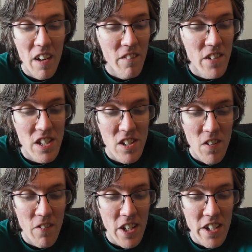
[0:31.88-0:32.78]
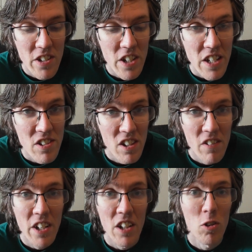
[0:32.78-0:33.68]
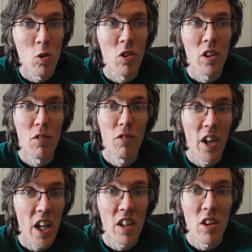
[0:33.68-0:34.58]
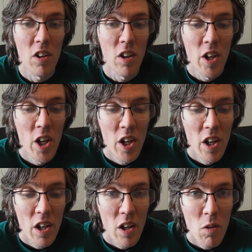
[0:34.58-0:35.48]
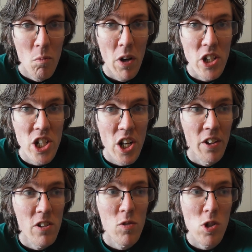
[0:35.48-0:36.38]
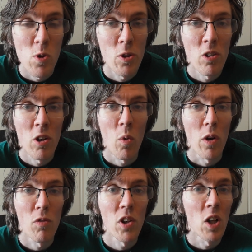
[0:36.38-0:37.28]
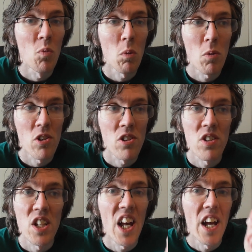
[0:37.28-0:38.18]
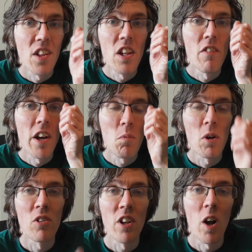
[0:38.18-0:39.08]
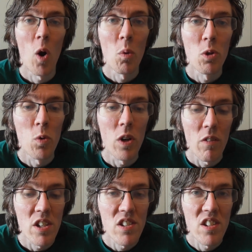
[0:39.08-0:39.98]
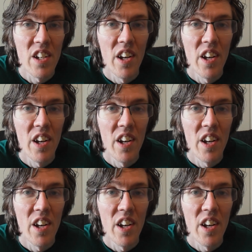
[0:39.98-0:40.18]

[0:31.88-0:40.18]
These recent events does not affect my channel's future or the filming process in any way, because I love doing this,